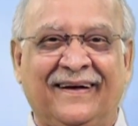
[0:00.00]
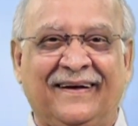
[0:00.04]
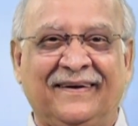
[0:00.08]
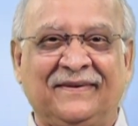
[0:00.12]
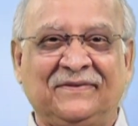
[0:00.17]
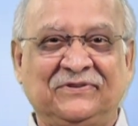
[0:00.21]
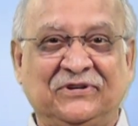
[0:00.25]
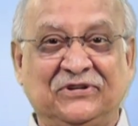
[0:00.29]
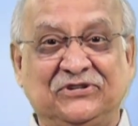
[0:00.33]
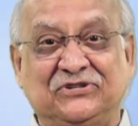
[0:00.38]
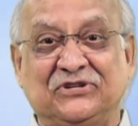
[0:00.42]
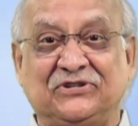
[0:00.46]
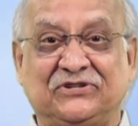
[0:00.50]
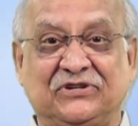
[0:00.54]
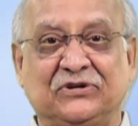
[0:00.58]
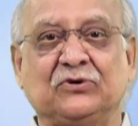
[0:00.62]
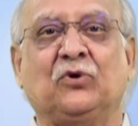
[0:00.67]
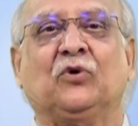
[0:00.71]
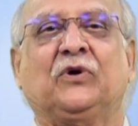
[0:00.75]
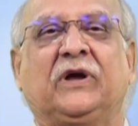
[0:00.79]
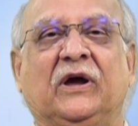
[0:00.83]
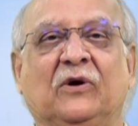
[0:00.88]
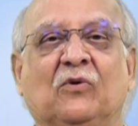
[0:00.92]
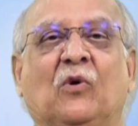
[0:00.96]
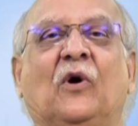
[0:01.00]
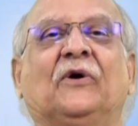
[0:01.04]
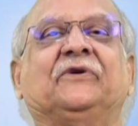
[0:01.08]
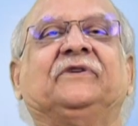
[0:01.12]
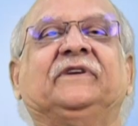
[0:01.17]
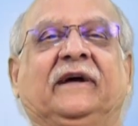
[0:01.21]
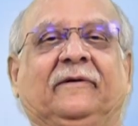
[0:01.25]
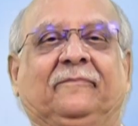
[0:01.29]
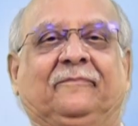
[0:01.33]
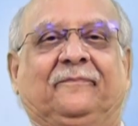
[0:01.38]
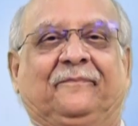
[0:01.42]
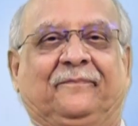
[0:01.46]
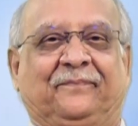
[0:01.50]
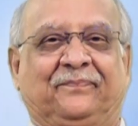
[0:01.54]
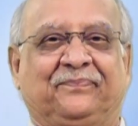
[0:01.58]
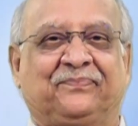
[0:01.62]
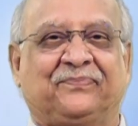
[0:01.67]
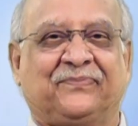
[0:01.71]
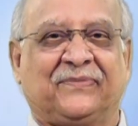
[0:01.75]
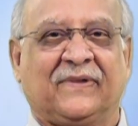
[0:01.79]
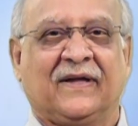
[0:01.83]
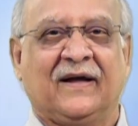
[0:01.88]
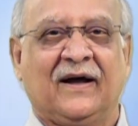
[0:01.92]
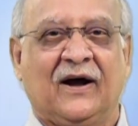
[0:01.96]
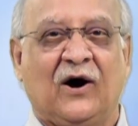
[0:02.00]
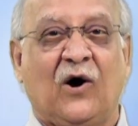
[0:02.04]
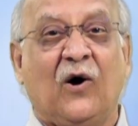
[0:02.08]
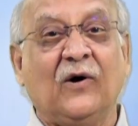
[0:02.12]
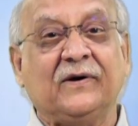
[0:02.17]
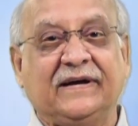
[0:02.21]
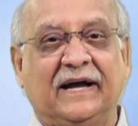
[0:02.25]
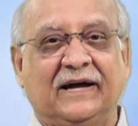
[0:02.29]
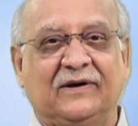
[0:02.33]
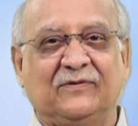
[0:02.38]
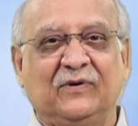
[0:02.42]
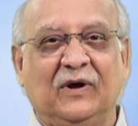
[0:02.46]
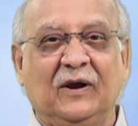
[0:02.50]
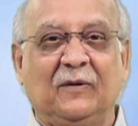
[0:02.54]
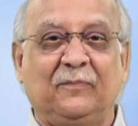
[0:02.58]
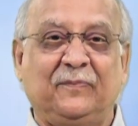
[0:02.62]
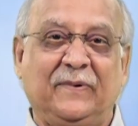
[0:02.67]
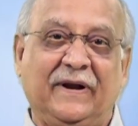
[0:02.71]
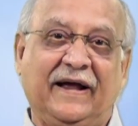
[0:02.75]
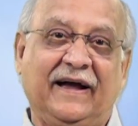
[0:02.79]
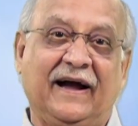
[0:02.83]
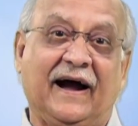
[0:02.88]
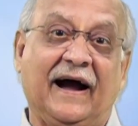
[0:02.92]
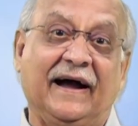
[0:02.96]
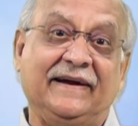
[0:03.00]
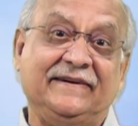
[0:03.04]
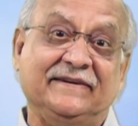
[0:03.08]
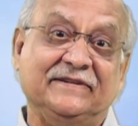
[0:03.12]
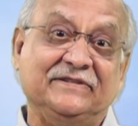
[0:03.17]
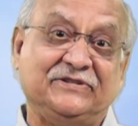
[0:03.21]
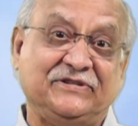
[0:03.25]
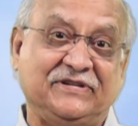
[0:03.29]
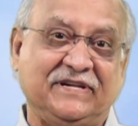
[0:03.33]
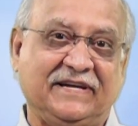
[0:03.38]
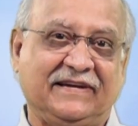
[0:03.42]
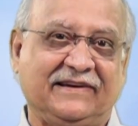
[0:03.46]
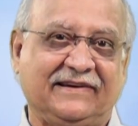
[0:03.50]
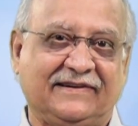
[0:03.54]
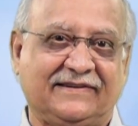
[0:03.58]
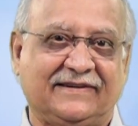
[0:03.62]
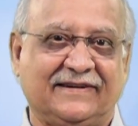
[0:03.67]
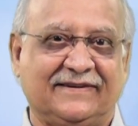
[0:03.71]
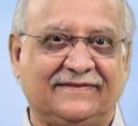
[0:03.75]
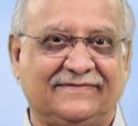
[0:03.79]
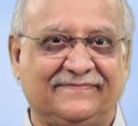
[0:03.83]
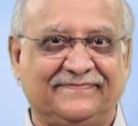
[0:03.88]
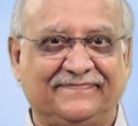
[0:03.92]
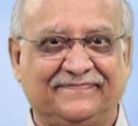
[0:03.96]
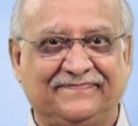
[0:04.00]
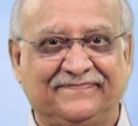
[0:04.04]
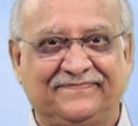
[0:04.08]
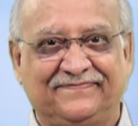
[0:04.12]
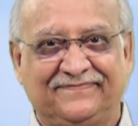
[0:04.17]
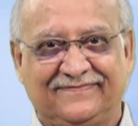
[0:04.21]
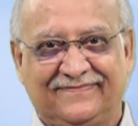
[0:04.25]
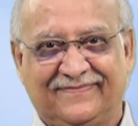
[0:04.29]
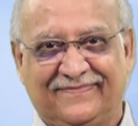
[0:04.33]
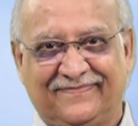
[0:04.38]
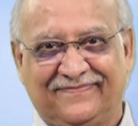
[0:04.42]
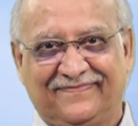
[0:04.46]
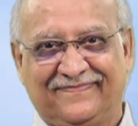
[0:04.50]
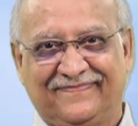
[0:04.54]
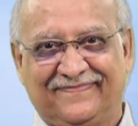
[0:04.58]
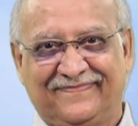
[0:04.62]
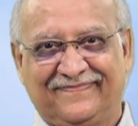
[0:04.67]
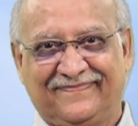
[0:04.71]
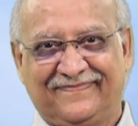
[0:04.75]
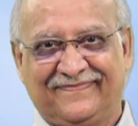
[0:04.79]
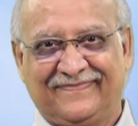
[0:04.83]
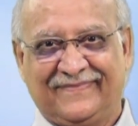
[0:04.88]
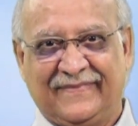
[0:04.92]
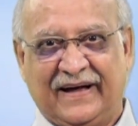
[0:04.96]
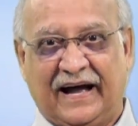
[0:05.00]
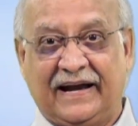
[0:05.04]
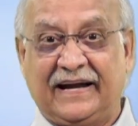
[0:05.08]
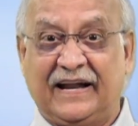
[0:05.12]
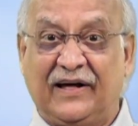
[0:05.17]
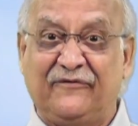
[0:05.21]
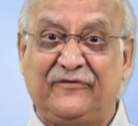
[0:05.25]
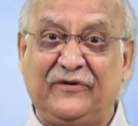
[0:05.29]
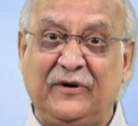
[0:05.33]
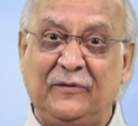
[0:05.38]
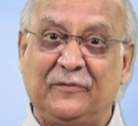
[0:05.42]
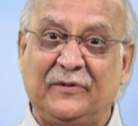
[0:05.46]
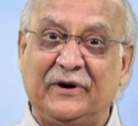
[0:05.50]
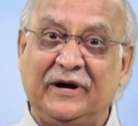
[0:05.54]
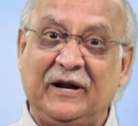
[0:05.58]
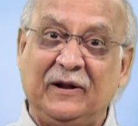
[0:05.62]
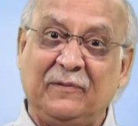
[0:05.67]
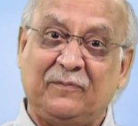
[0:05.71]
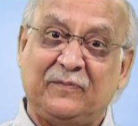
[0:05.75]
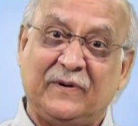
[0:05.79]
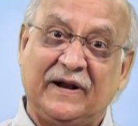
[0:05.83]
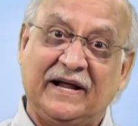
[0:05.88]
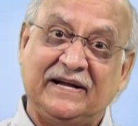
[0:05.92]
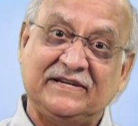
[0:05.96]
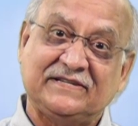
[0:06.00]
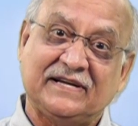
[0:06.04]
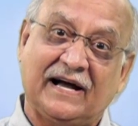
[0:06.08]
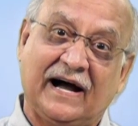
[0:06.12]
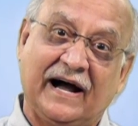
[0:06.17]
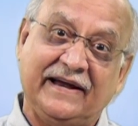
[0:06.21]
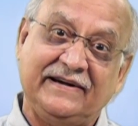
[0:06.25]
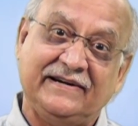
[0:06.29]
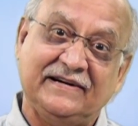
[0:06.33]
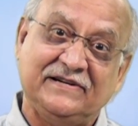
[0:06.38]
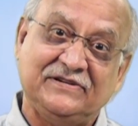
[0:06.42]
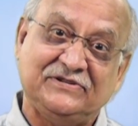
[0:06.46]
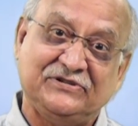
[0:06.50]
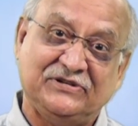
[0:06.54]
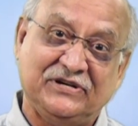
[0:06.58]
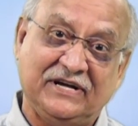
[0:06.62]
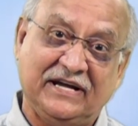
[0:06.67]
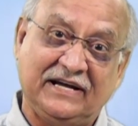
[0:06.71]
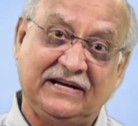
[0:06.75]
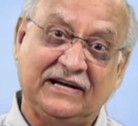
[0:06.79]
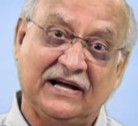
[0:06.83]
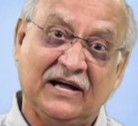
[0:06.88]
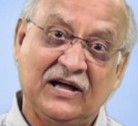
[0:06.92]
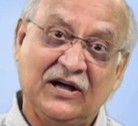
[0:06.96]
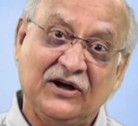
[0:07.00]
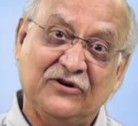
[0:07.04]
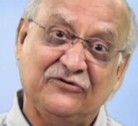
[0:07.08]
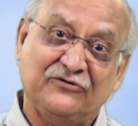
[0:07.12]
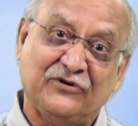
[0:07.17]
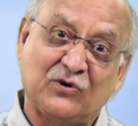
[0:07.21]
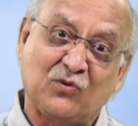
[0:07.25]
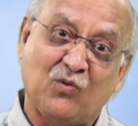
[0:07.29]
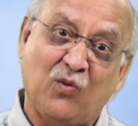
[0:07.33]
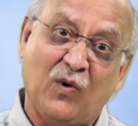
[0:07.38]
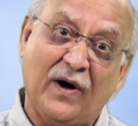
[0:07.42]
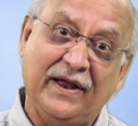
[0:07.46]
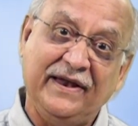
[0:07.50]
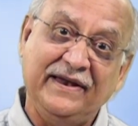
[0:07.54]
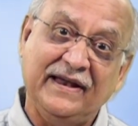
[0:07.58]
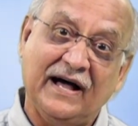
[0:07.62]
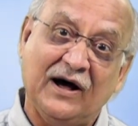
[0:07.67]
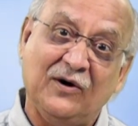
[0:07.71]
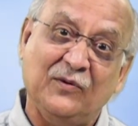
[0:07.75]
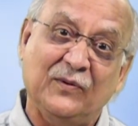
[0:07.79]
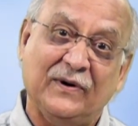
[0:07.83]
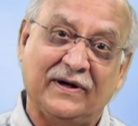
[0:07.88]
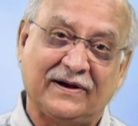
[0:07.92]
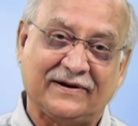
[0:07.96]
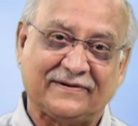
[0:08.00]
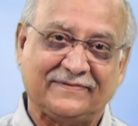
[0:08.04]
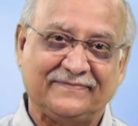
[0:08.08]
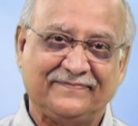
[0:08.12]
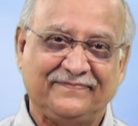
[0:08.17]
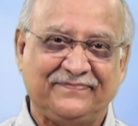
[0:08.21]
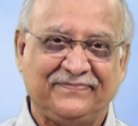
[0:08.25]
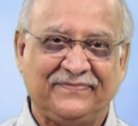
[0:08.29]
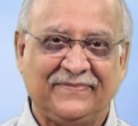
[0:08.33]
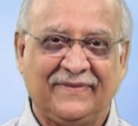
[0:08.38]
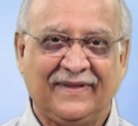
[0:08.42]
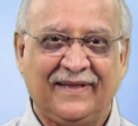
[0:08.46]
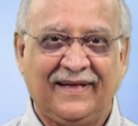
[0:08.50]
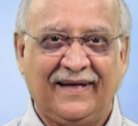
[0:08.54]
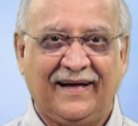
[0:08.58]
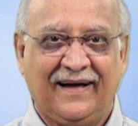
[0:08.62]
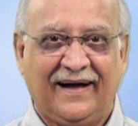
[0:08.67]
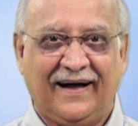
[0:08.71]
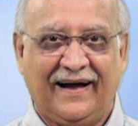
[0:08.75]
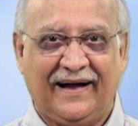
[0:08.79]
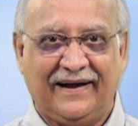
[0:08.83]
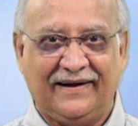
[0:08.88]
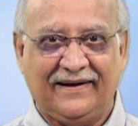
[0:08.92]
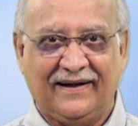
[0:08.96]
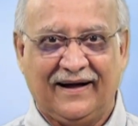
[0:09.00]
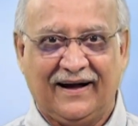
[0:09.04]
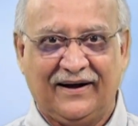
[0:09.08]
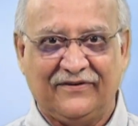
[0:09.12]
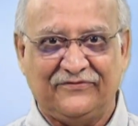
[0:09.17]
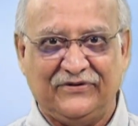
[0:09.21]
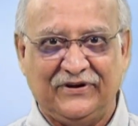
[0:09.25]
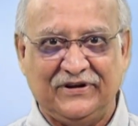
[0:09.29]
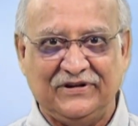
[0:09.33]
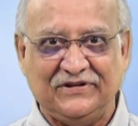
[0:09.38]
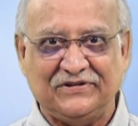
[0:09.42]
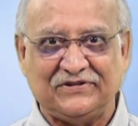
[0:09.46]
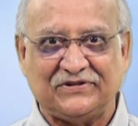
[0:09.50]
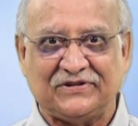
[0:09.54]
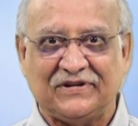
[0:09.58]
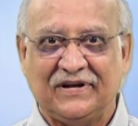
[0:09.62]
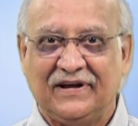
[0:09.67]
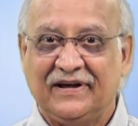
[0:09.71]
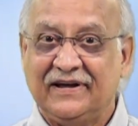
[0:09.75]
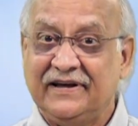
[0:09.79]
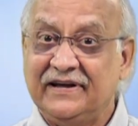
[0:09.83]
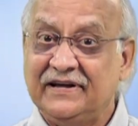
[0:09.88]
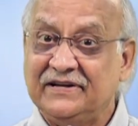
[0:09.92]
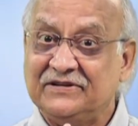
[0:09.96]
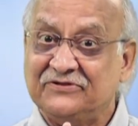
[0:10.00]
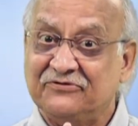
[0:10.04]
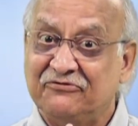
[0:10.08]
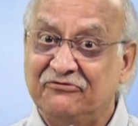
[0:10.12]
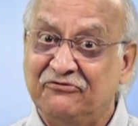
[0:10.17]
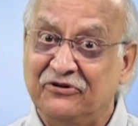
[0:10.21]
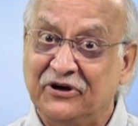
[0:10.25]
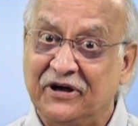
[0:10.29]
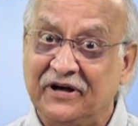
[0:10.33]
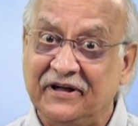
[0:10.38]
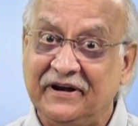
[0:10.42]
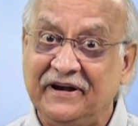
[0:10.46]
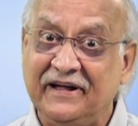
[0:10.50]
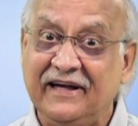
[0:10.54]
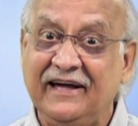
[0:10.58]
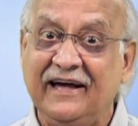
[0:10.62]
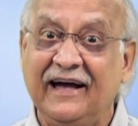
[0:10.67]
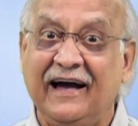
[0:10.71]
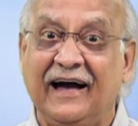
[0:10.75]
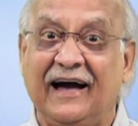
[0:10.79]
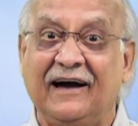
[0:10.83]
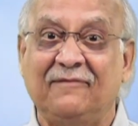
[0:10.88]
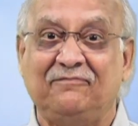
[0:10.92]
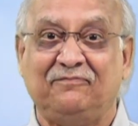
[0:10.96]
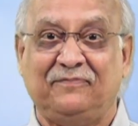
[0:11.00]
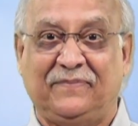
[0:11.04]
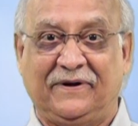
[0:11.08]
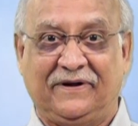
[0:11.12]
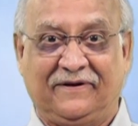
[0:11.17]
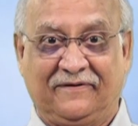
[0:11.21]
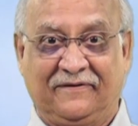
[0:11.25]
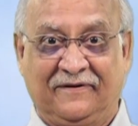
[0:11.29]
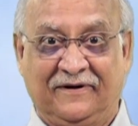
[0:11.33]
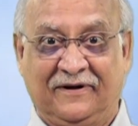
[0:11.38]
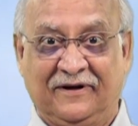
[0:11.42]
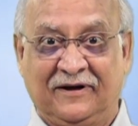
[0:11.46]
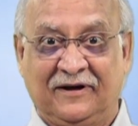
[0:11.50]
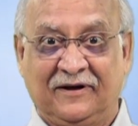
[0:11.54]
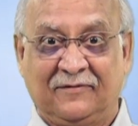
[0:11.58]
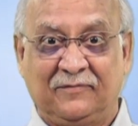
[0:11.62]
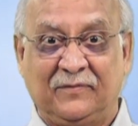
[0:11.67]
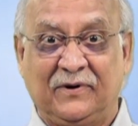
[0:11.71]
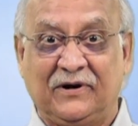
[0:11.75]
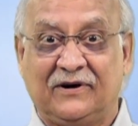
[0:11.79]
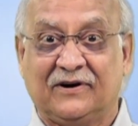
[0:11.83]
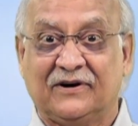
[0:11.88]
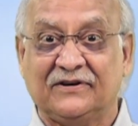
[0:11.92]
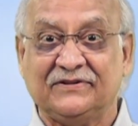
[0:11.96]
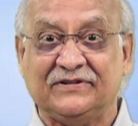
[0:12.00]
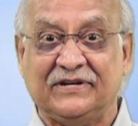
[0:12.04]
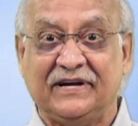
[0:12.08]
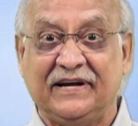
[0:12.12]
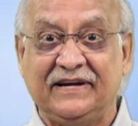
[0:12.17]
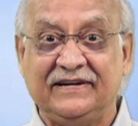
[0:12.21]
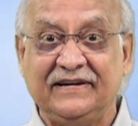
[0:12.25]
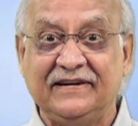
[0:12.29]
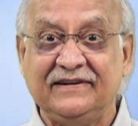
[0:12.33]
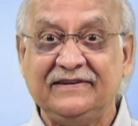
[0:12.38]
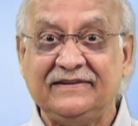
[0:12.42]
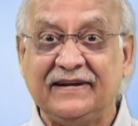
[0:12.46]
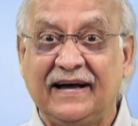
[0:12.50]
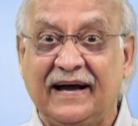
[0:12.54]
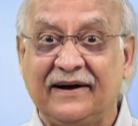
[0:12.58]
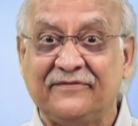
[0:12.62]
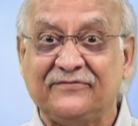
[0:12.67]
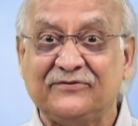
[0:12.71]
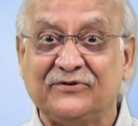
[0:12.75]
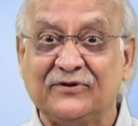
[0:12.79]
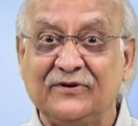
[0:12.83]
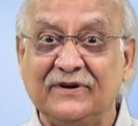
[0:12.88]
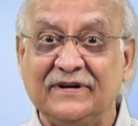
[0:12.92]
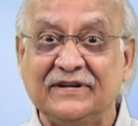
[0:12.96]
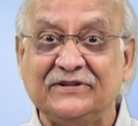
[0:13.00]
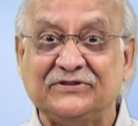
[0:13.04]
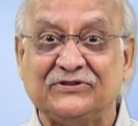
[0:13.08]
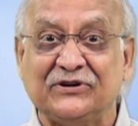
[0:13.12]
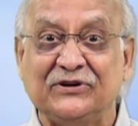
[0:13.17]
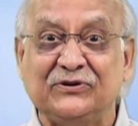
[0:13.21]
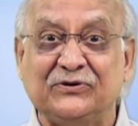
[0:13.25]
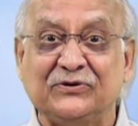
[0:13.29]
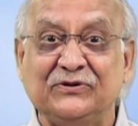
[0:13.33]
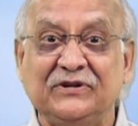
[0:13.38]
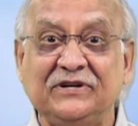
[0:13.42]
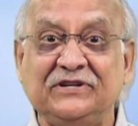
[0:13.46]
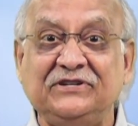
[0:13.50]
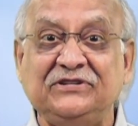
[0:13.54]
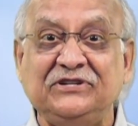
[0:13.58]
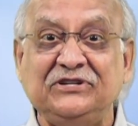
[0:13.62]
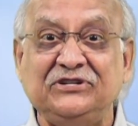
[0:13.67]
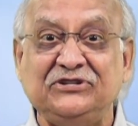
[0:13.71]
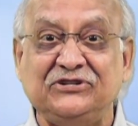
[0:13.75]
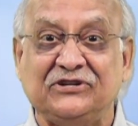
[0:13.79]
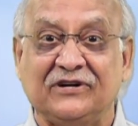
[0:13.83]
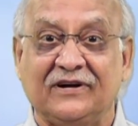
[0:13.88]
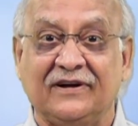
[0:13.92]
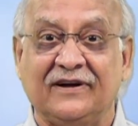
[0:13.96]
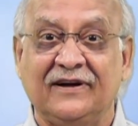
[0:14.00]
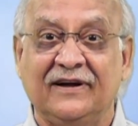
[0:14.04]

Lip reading: Teacher says, okay, what game? Okay, we will play hide and seek. And everybody plays hide and seek for 1 hour. And Hafiz is very happy because he didn't have to listen to the teacher.